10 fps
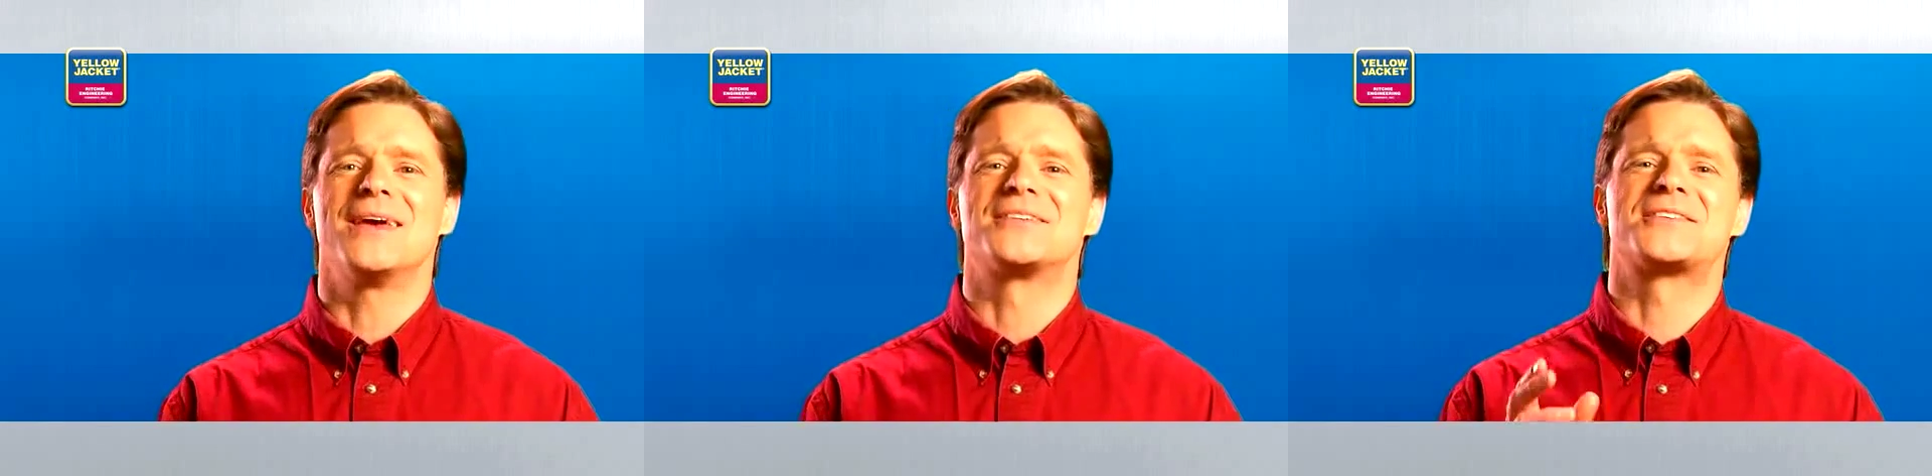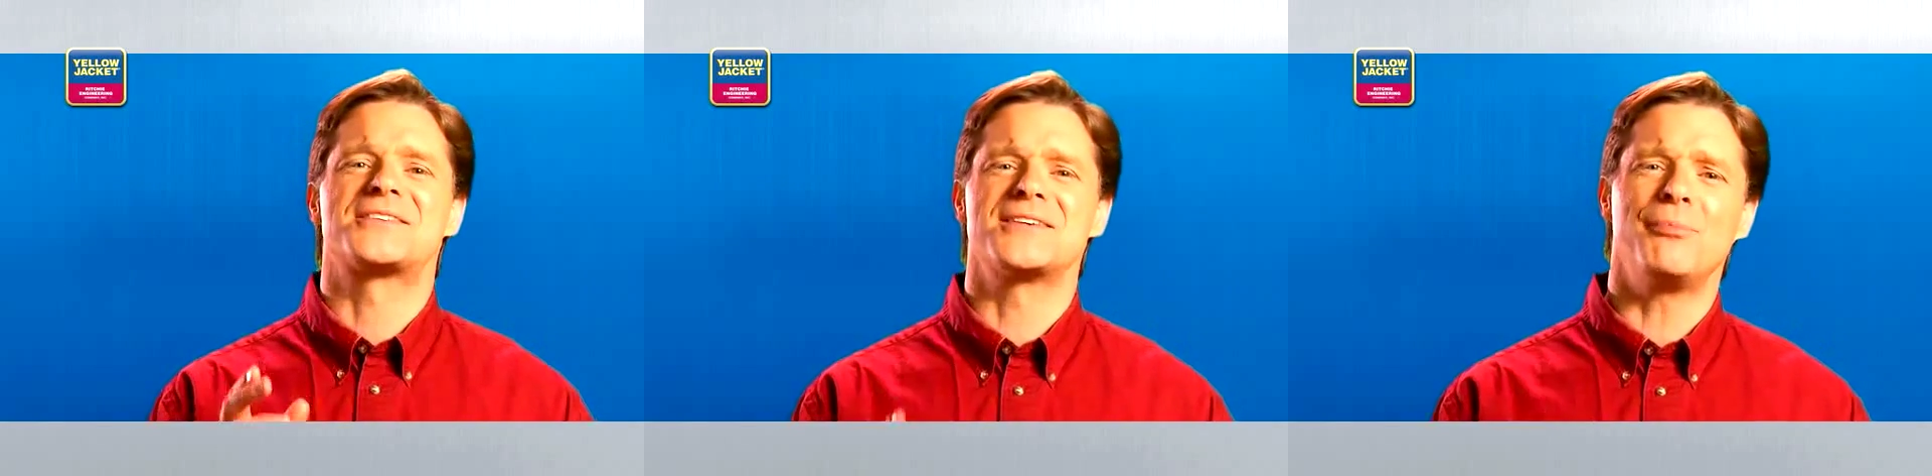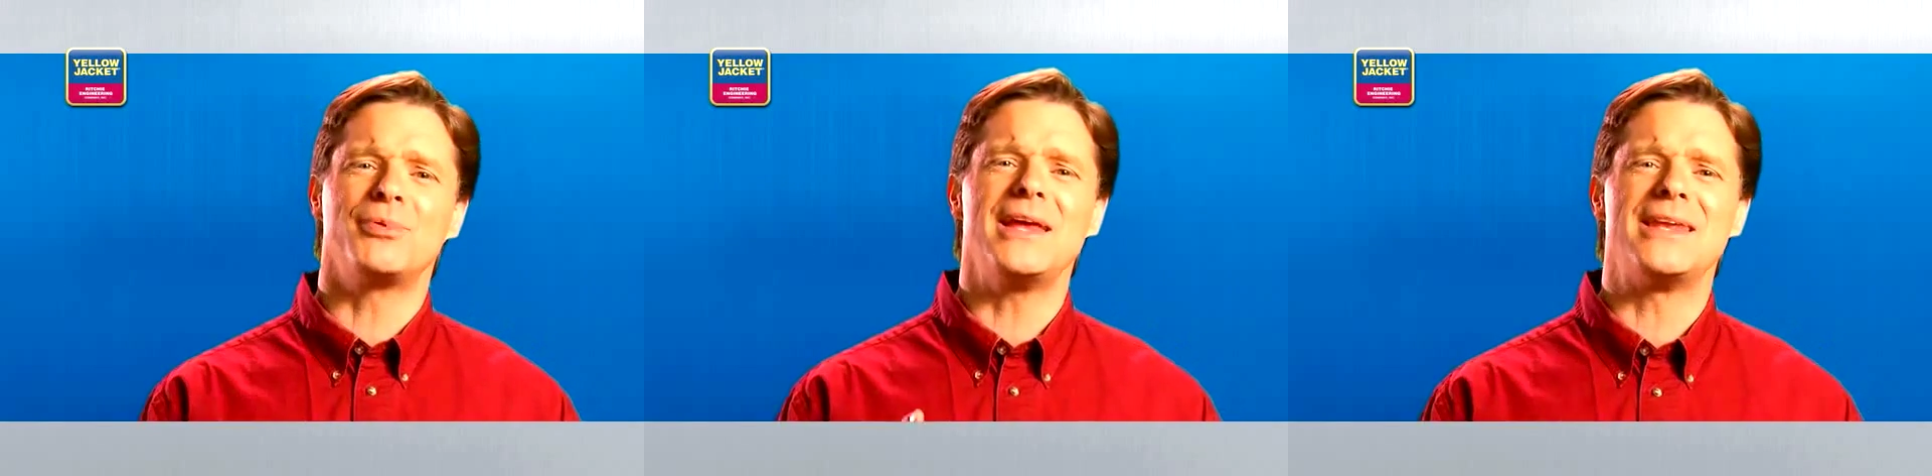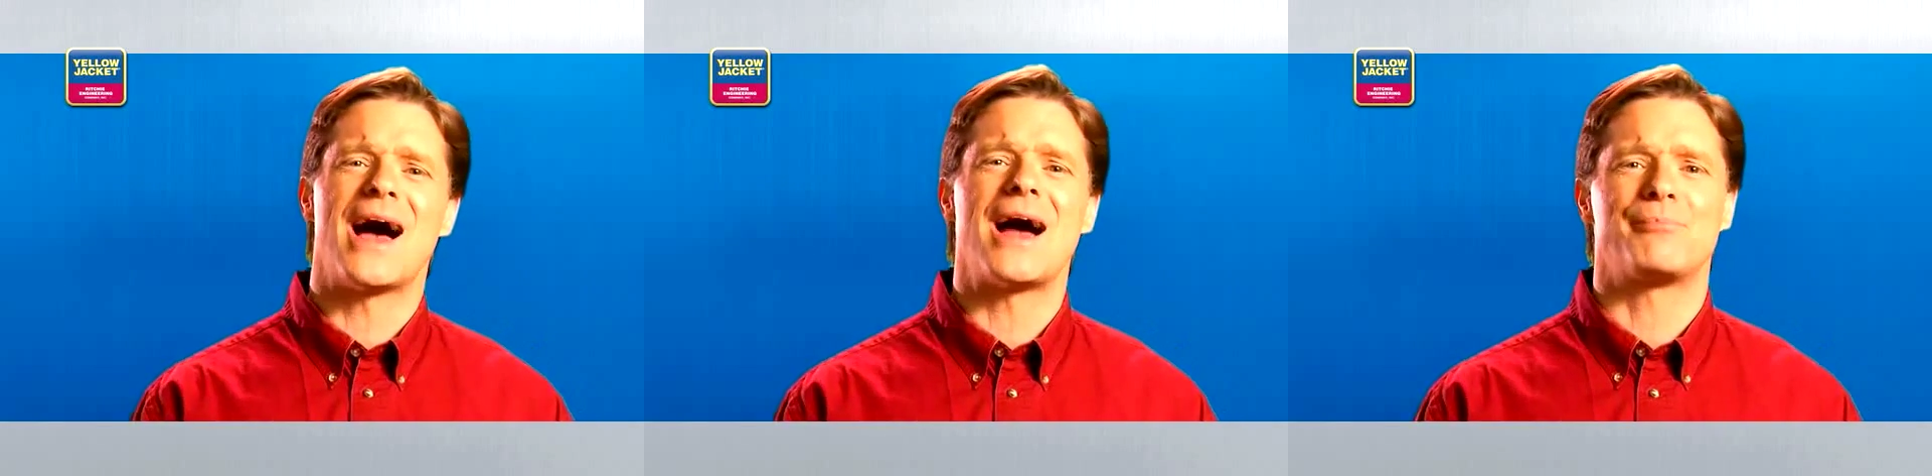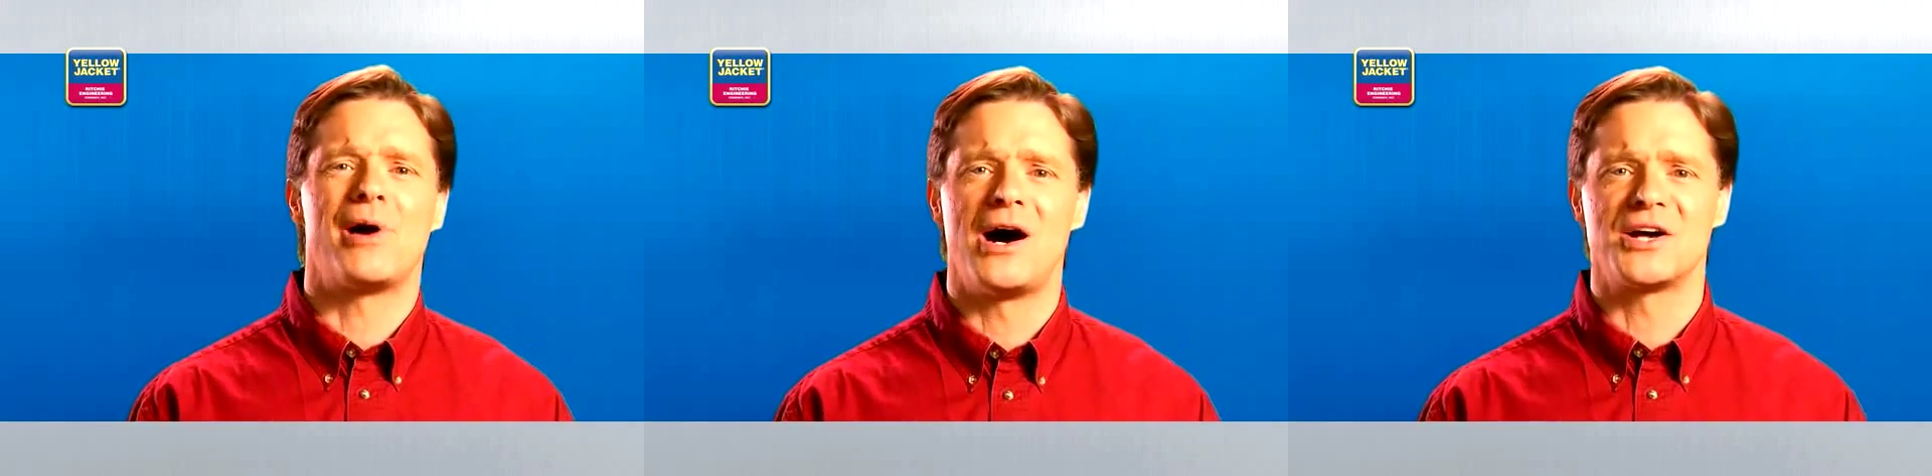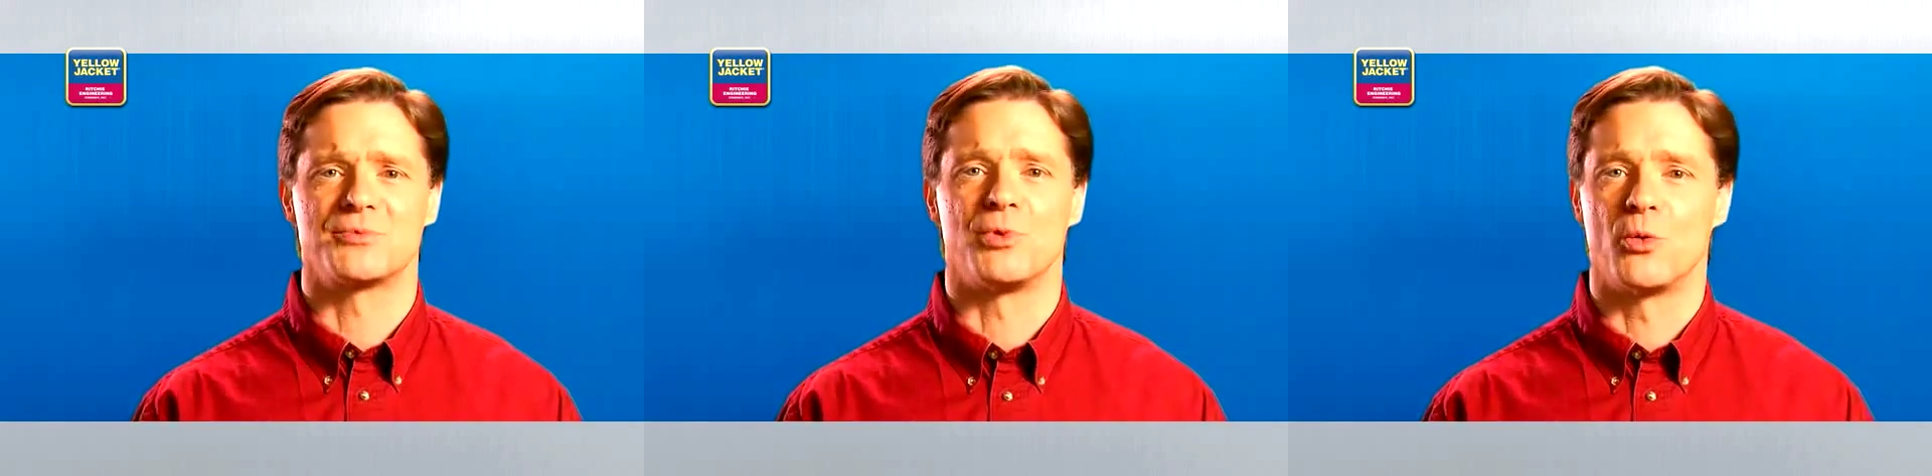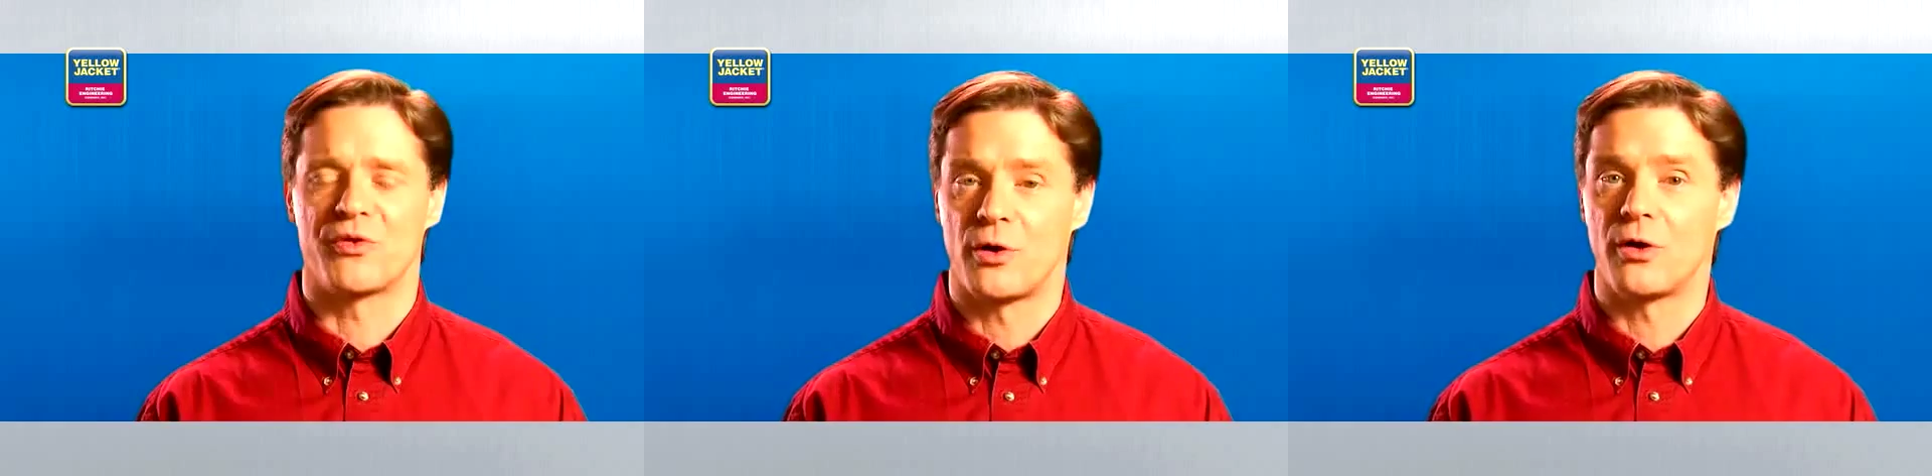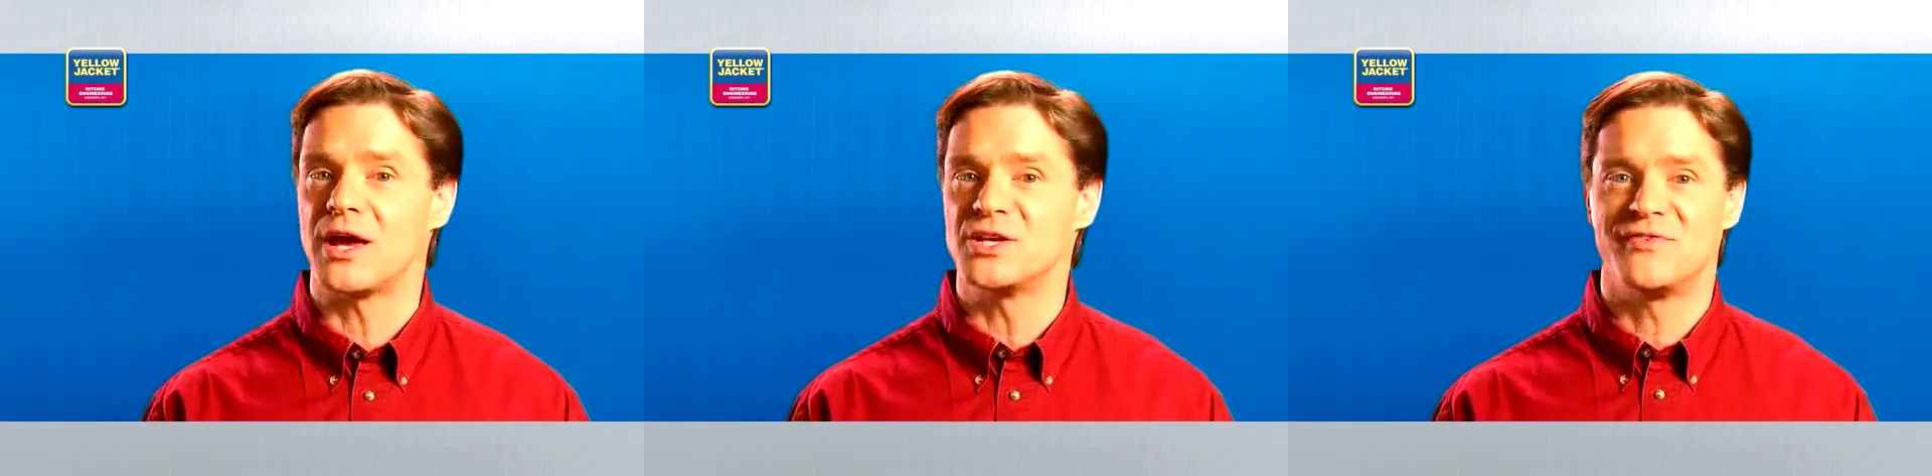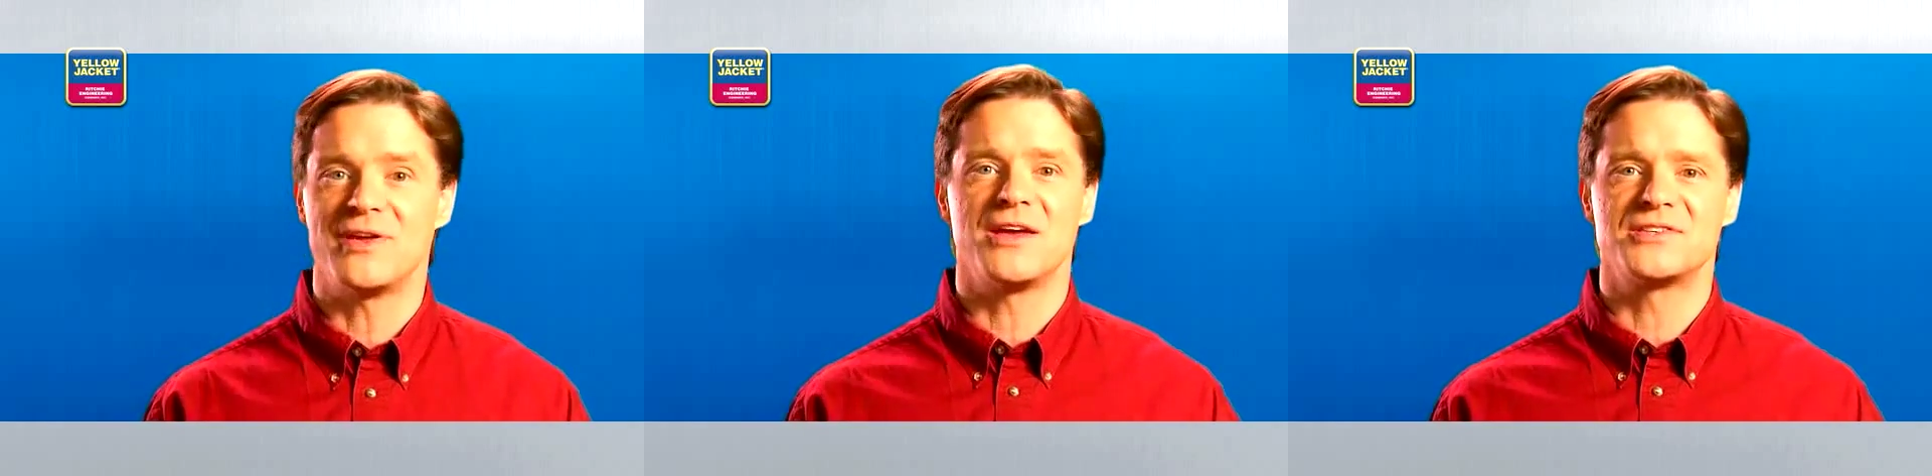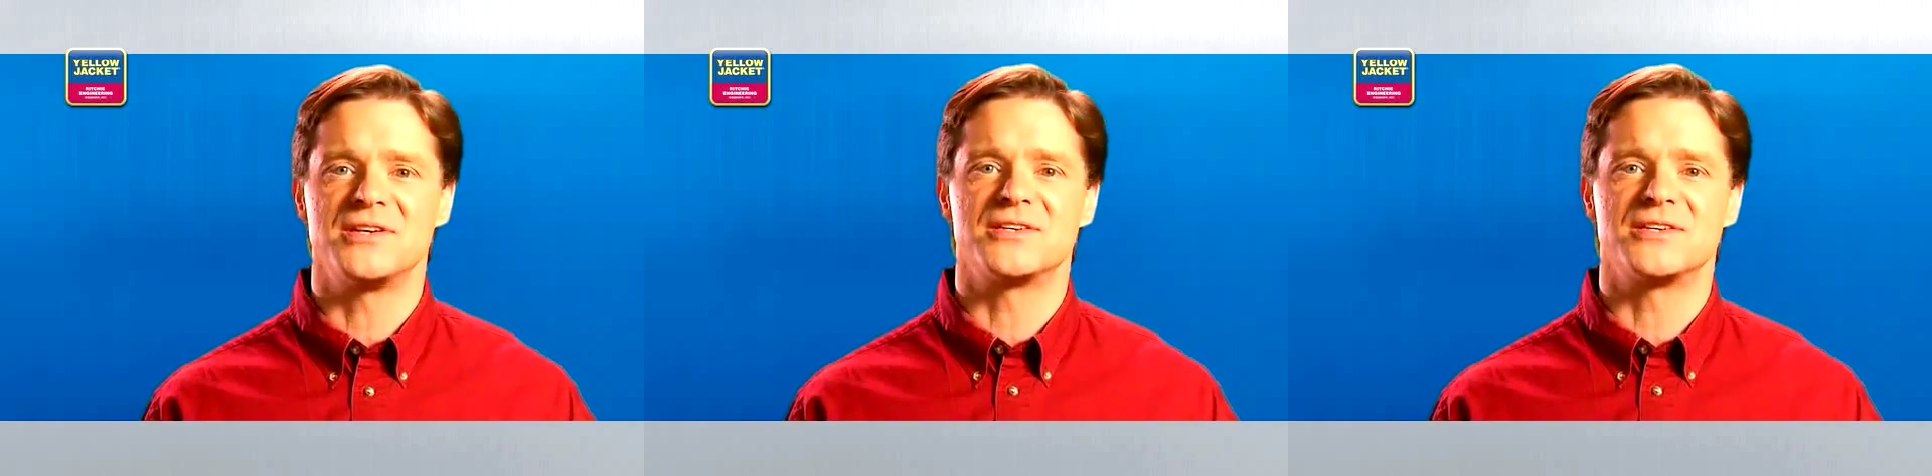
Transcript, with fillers: it's simply not possible with all HVAC